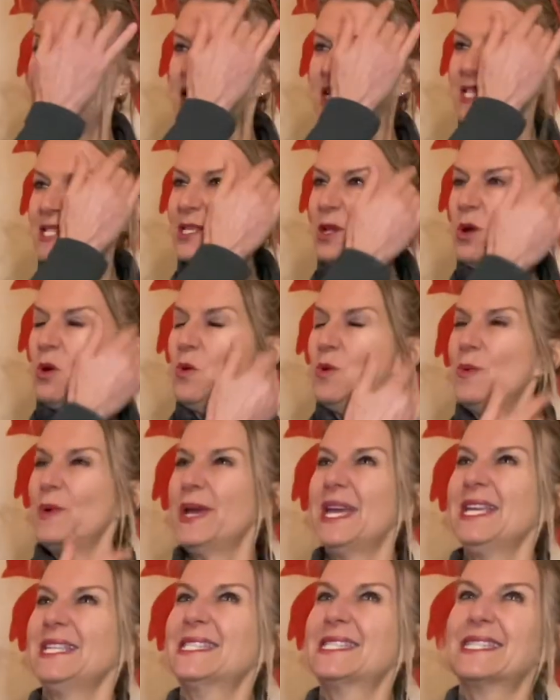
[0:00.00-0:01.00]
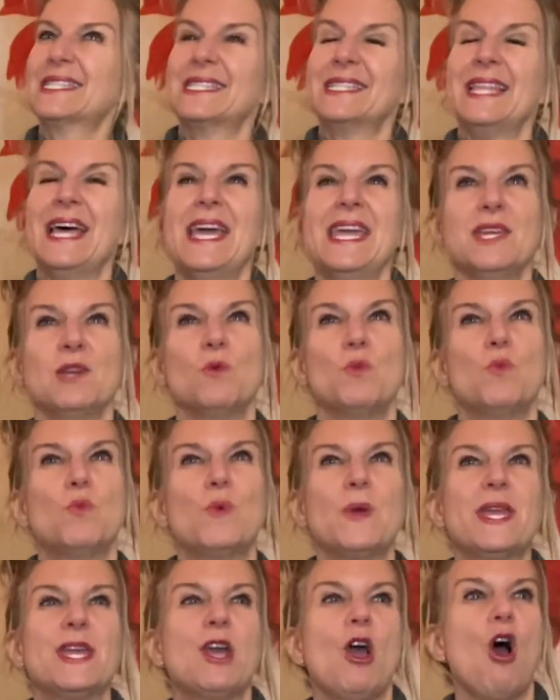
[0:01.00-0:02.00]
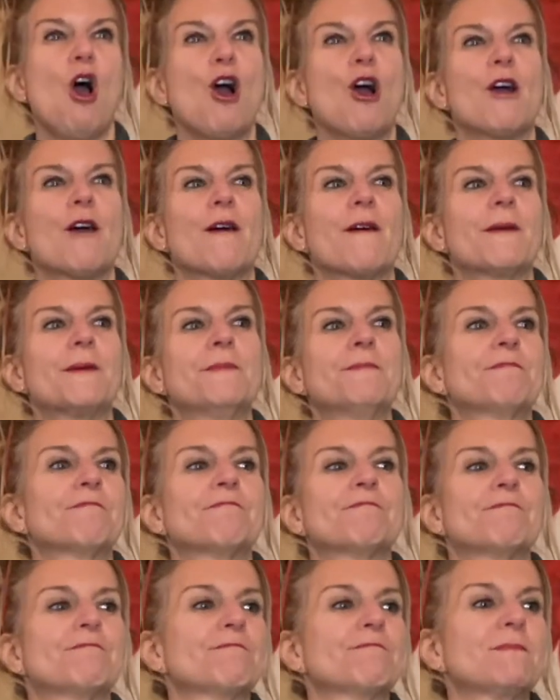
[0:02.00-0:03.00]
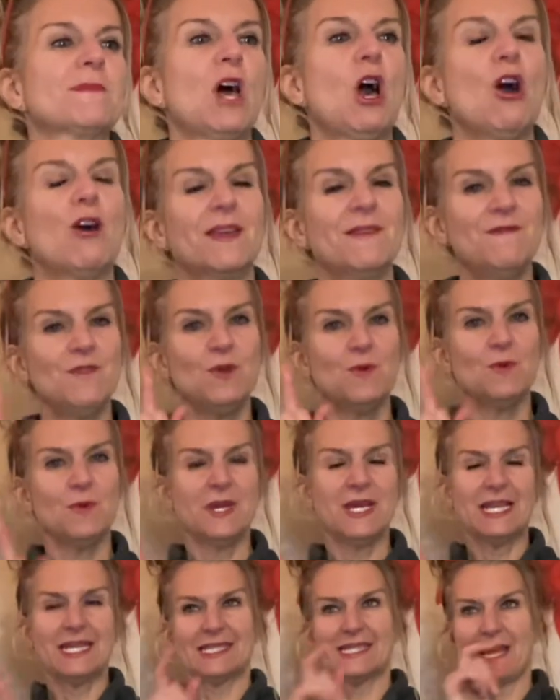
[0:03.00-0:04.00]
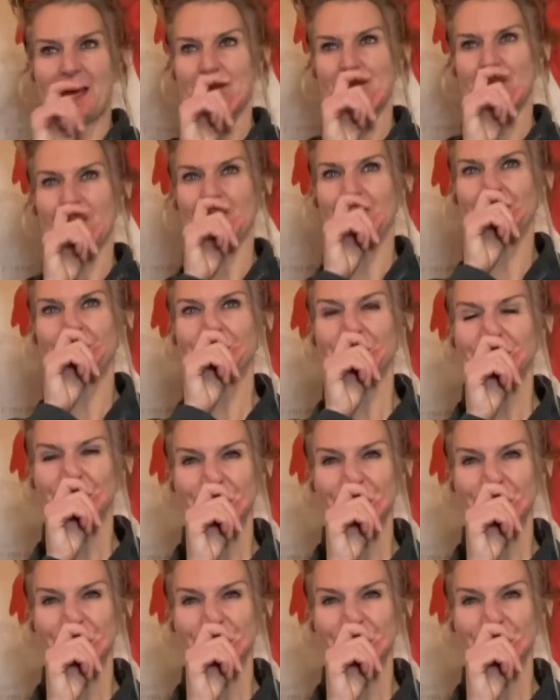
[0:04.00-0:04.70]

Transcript: So it's like we are, I'll give you an example.